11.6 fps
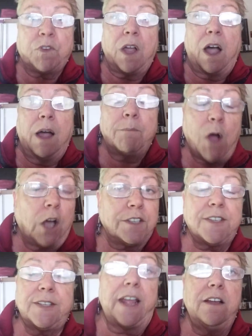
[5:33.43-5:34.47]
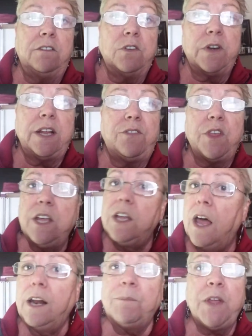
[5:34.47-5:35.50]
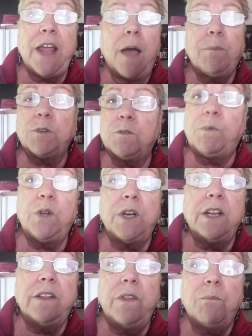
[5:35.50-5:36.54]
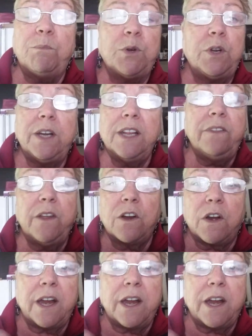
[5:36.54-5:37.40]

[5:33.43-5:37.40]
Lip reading: on sale or anything, cut up the apples, put it in there.